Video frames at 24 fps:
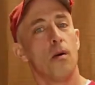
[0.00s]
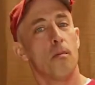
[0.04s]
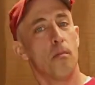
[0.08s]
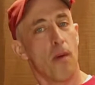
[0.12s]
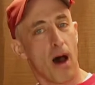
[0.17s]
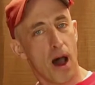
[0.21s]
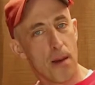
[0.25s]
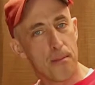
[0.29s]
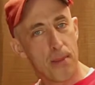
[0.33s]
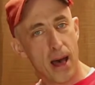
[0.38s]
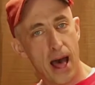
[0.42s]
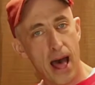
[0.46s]

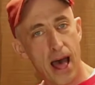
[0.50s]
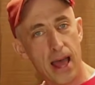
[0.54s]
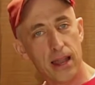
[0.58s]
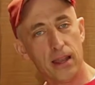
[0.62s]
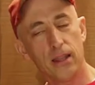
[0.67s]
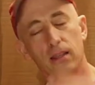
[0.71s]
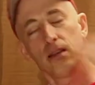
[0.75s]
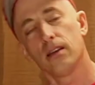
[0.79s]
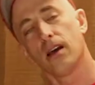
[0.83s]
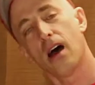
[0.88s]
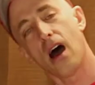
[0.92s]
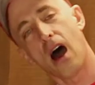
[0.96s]
my bad,
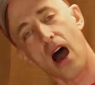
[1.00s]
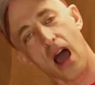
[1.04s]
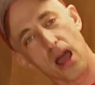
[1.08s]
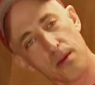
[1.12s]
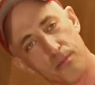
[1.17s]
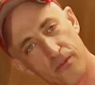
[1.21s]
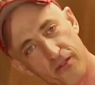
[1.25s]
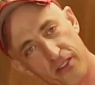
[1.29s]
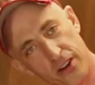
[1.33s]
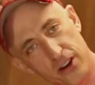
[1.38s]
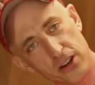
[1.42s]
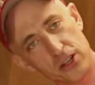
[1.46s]
I
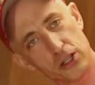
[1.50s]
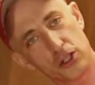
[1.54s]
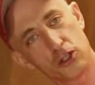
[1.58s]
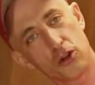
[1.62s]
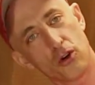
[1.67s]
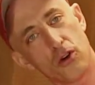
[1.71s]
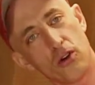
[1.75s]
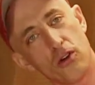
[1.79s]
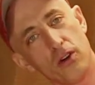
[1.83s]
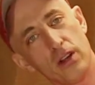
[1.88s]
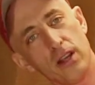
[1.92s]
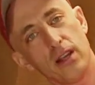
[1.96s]
am very
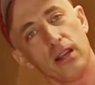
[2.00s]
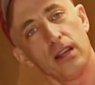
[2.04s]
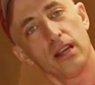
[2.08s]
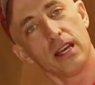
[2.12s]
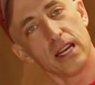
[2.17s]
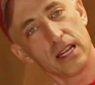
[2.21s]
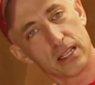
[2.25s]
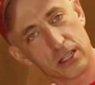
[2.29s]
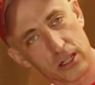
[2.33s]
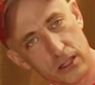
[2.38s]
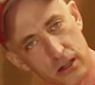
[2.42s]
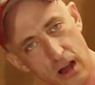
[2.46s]
sorry,
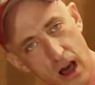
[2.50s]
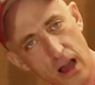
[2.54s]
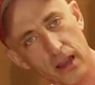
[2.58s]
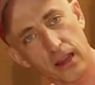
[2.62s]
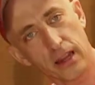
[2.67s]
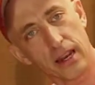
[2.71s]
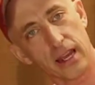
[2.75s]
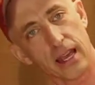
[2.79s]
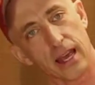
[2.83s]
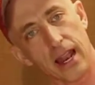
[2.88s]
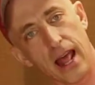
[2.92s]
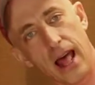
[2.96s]
it's not
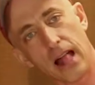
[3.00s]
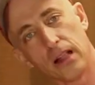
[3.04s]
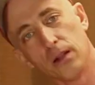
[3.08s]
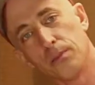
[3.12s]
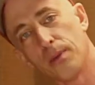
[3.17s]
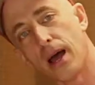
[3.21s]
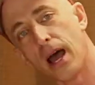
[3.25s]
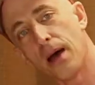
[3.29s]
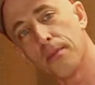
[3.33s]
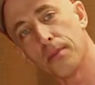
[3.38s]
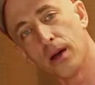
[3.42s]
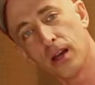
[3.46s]
going to hit
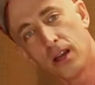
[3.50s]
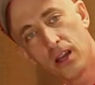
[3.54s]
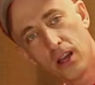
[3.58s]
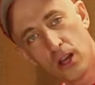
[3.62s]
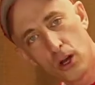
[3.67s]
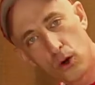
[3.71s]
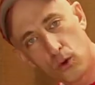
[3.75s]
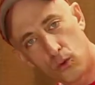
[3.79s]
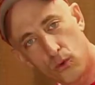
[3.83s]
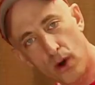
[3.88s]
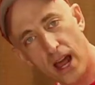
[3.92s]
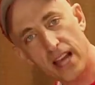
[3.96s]
Alabama.
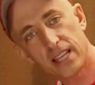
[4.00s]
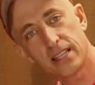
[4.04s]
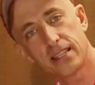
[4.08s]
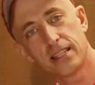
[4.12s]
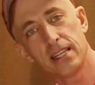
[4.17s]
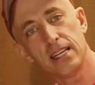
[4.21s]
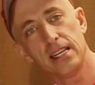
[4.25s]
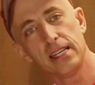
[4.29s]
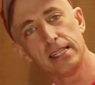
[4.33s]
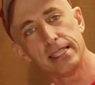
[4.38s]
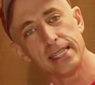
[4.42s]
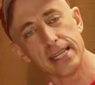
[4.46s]
Rest
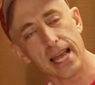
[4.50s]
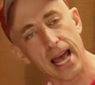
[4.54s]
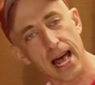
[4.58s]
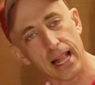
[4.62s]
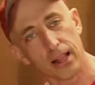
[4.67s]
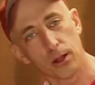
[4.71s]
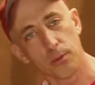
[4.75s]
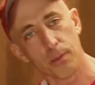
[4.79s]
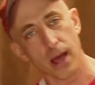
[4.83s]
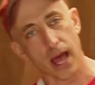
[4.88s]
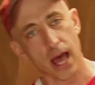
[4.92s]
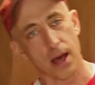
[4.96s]
easy,
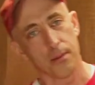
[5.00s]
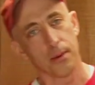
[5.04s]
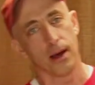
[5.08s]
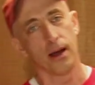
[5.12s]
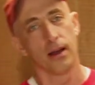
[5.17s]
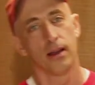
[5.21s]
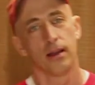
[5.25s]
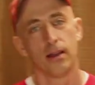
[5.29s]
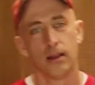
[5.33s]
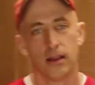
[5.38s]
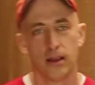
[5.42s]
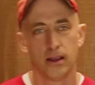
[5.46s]

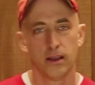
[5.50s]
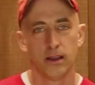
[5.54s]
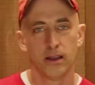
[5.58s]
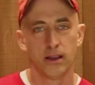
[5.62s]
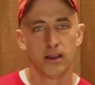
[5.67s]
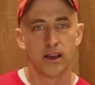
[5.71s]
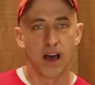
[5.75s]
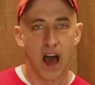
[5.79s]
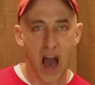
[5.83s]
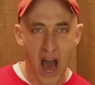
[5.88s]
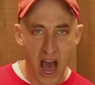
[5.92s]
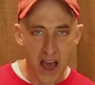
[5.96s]
Alabama.
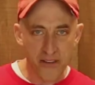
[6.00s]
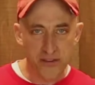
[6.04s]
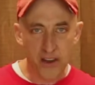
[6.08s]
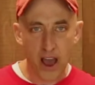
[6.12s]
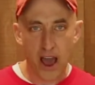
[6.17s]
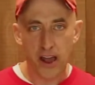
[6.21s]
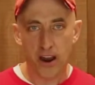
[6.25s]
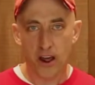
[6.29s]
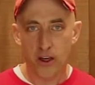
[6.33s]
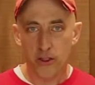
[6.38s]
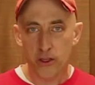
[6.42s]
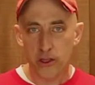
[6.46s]
I've
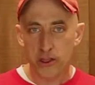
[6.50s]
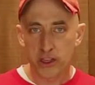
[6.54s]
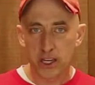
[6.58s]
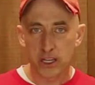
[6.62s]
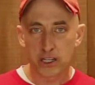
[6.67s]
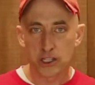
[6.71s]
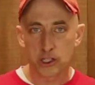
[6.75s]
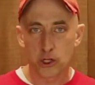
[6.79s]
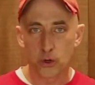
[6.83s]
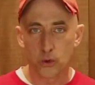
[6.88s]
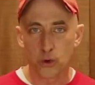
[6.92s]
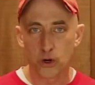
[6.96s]
got other
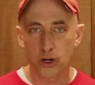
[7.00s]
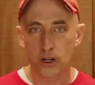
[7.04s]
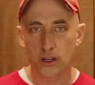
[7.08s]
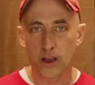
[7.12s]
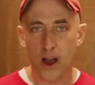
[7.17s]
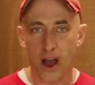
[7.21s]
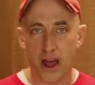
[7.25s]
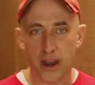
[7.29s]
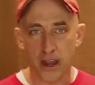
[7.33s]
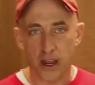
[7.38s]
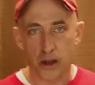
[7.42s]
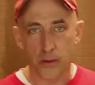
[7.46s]
things to work
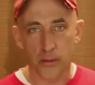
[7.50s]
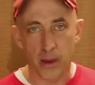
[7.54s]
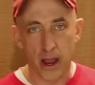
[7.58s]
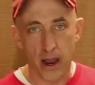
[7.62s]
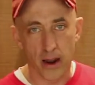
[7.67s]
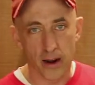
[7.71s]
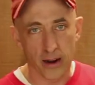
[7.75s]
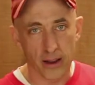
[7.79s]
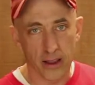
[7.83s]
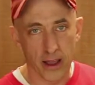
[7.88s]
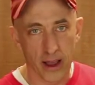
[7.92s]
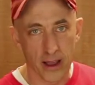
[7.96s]
on in
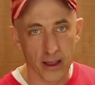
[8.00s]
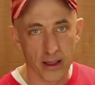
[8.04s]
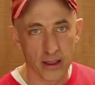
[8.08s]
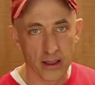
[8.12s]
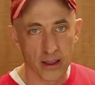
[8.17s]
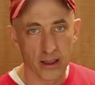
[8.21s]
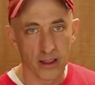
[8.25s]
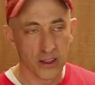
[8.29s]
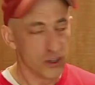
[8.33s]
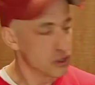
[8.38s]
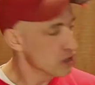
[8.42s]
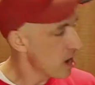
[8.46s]
America.
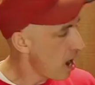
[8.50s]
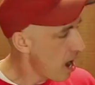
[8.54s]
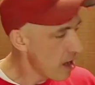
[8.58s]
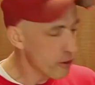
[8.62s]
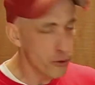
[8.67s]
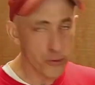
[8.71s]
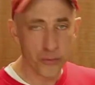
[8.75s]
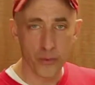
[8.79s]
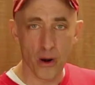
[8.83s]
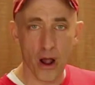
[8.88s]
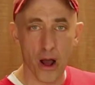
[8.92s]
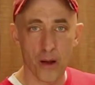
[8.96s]
There's
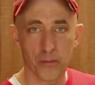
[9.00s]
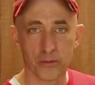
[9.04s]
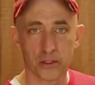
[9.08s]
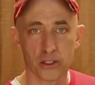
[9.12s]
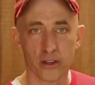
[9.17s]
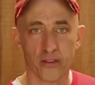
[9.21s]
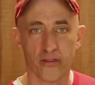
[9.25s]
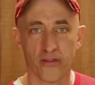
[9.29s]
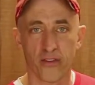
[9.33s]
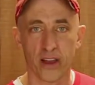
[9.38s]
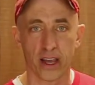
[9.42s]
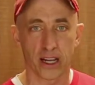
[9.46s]
other problems
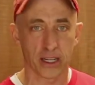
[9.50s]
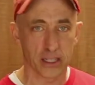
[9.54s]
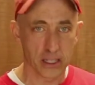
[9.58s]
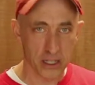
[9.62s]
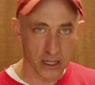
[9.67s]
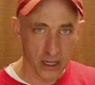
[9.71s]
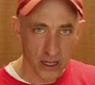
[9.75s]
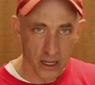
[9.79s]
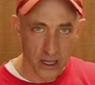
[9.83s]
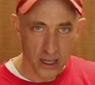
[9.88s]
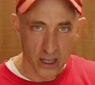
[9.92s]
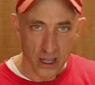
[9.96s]
to
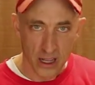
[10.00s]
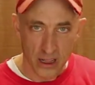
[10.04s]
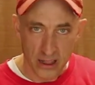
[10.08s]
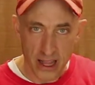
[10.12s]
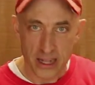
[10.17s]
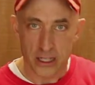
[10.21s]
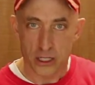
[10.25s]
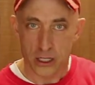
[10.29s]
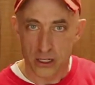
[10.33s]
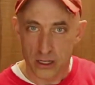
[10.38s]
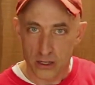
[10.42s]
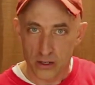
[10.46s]
fix.
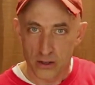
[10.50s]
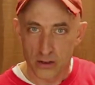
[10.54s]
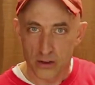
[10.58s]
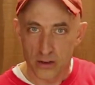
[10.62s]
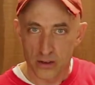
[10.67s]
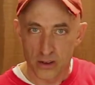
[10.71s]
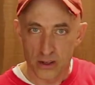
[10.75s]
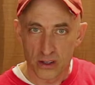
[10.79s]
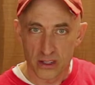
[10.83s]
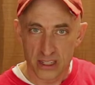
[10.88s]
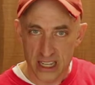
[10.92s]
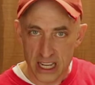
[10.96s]
Let's
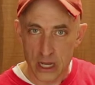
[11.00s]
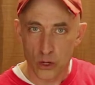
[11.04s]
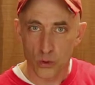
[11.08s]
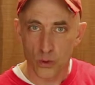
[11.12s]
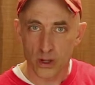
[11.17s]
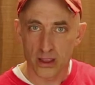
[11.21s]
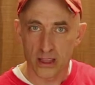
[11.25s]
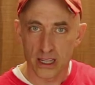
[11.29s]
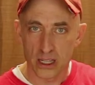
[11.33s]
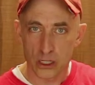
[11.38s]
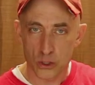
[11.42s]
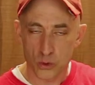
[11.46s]
deal
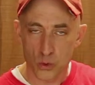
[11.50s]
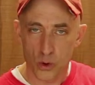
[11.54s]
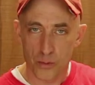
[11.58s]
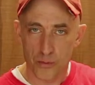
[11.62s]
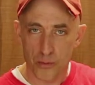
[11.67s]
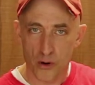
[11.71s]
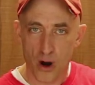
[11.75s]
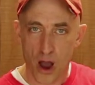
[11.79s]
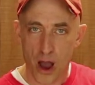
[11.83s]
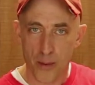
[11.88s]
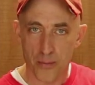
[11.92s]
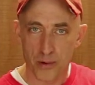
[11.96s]
with this one
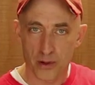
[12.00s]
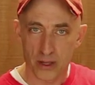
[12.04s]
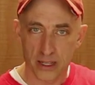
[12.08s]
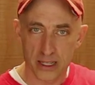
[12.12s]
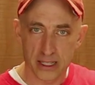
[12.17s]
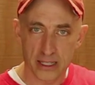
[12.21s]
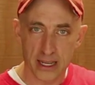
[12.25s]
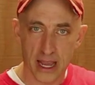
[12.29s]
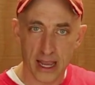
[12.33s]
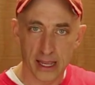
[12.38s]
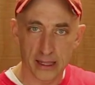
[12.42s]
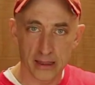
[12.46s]
properly,
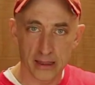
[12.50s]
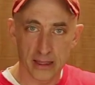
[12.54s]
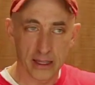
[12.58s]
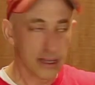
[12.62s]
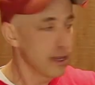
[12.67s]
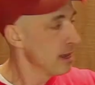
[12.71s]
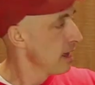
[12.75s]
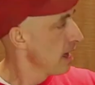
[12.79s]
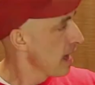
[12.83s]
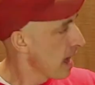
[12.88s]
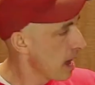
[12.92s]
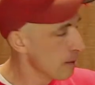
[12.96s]
sanely.
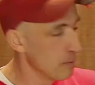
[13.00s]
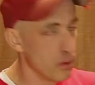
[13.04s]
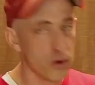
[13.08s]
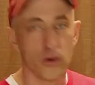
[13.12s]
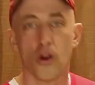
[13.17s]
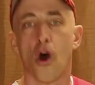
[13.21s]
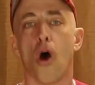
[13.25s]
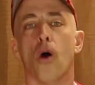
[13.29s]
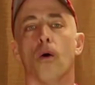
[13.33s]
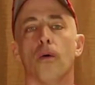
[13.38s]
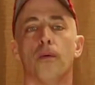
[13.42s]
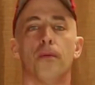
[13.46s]
And
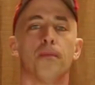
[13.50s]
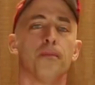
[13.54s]
no.